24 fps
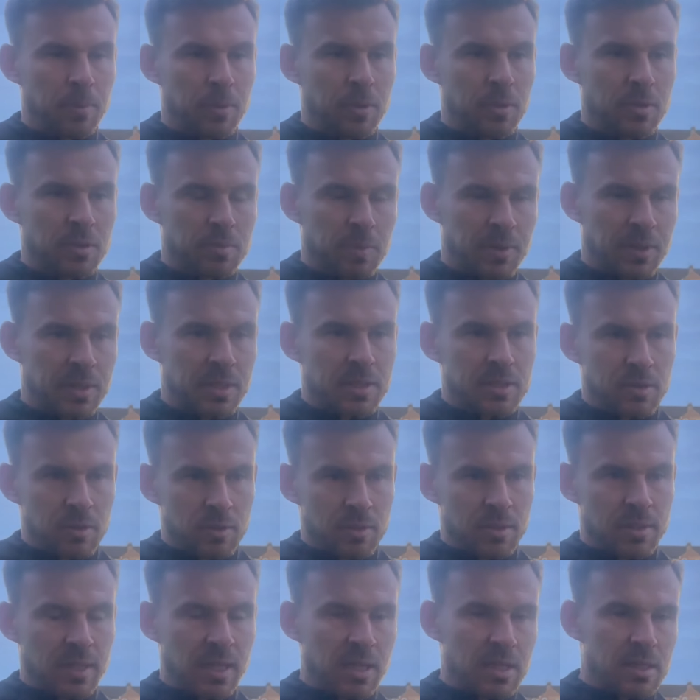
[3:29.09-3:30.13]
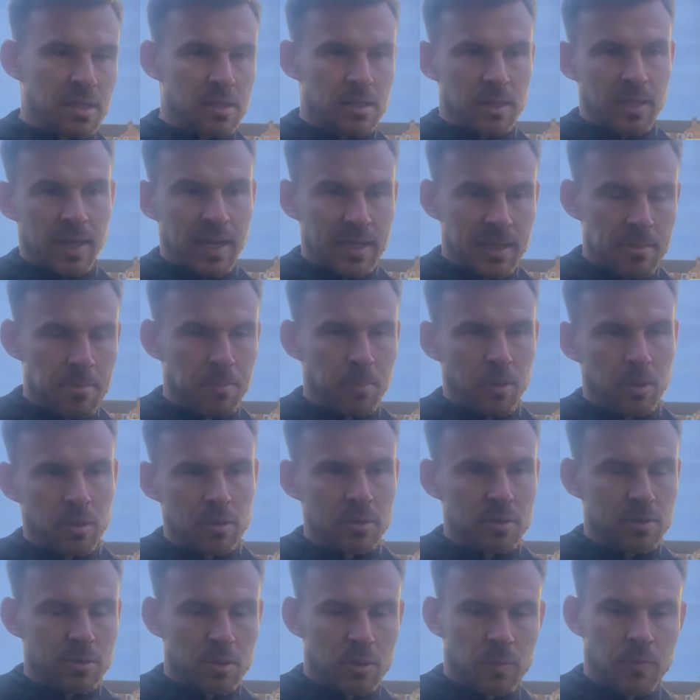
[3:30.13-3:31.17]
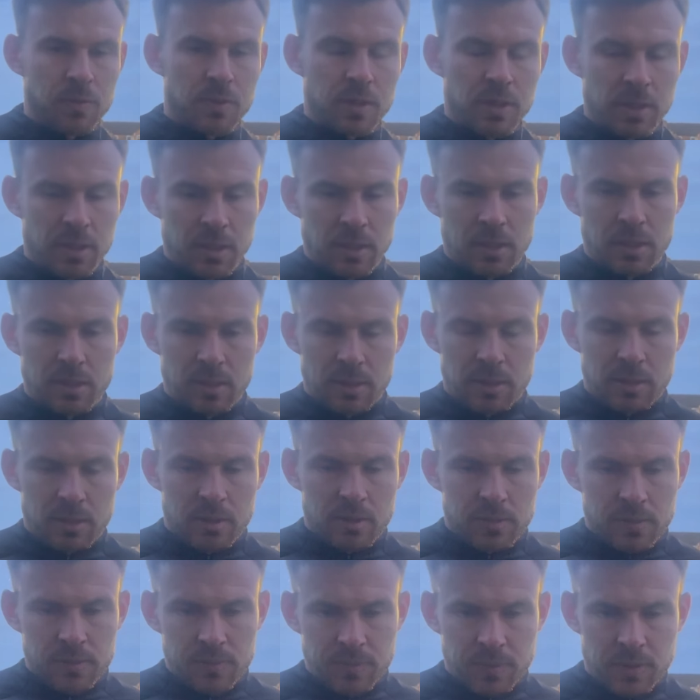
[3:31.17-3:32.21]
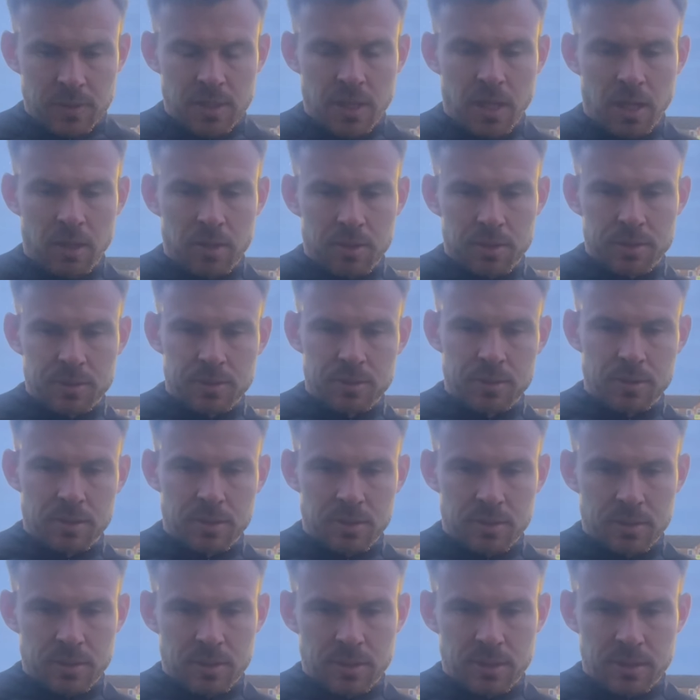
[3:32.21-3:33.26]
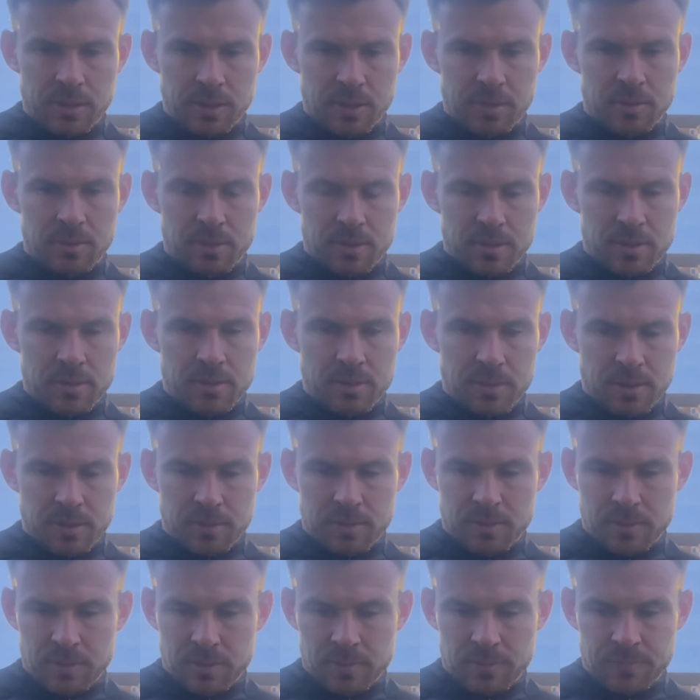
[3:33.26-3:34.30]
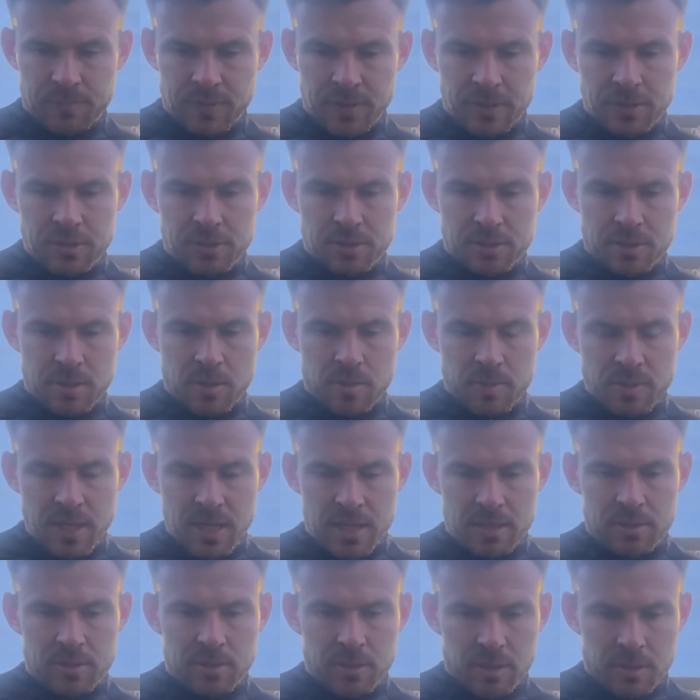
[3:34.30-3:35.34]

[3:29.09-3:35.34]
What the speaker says: I think you saw today sliding balls through for Carlton and Fish. So yeah,